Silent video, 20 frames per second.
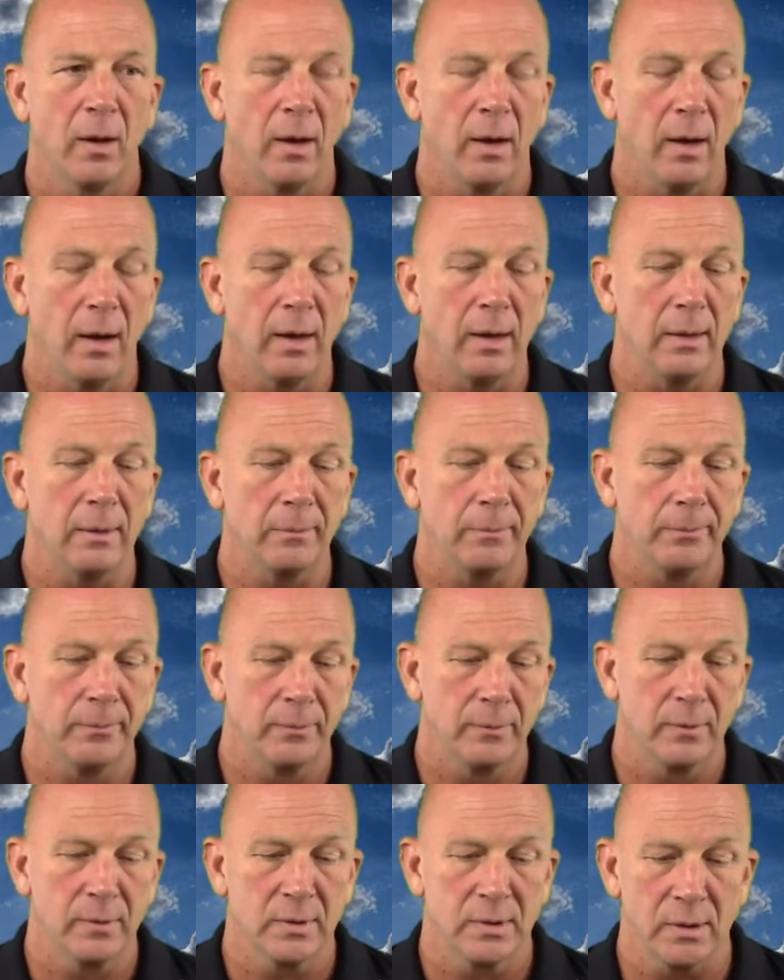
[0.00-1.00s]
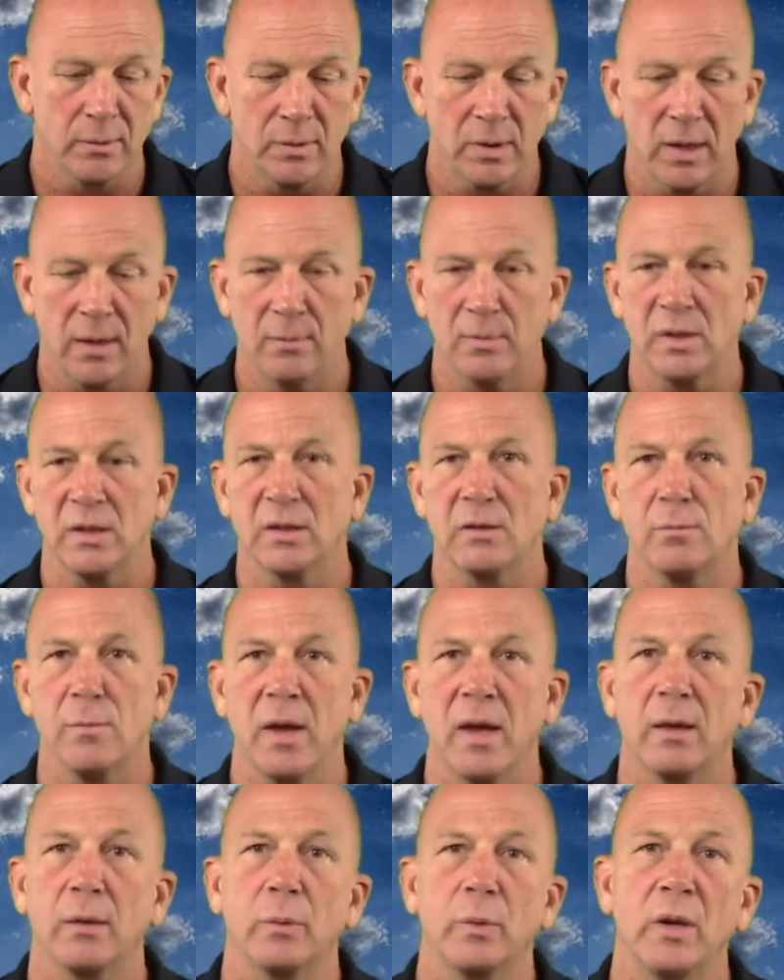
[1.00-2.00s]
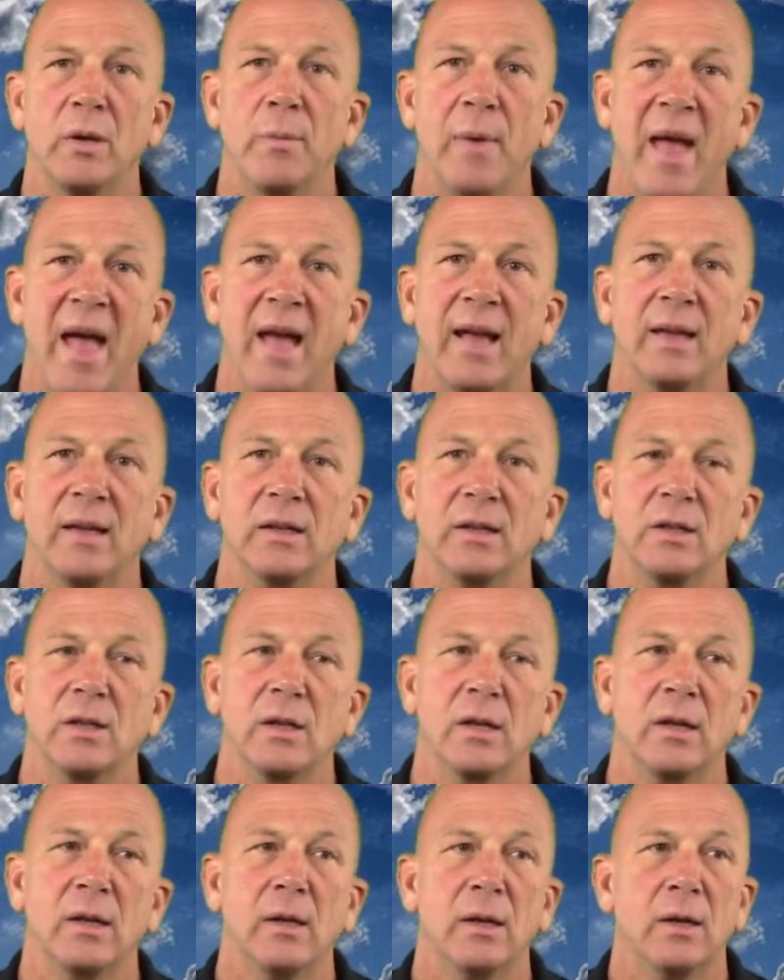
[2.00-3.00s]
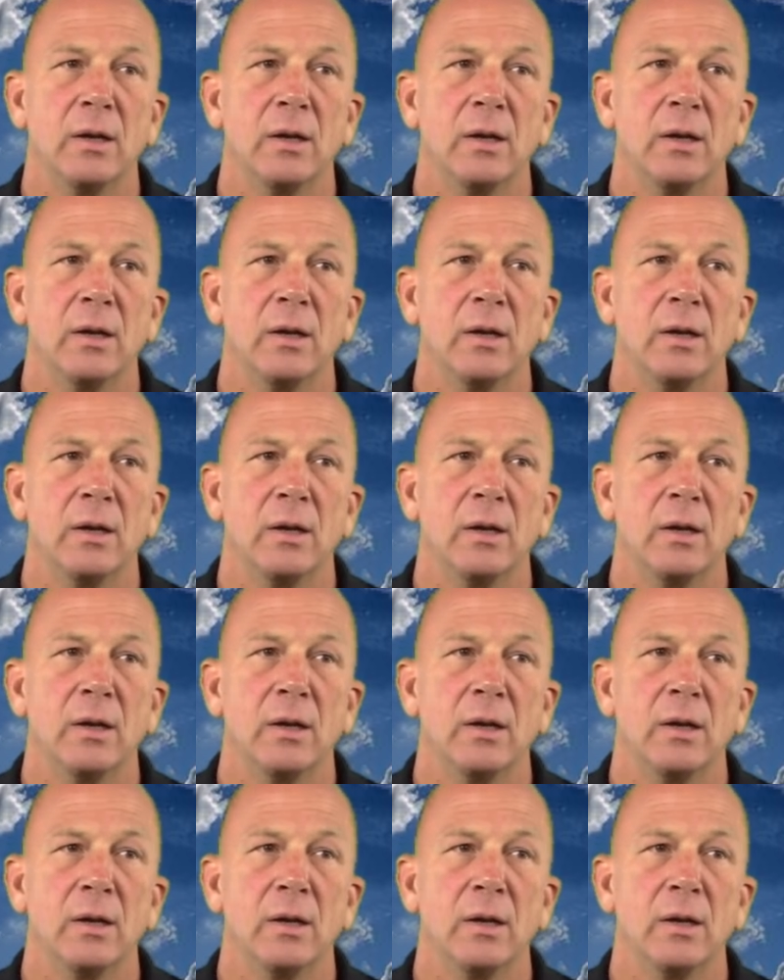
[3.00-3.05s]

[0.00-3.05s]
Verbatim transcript: Um, sometimes it's meth repackaged.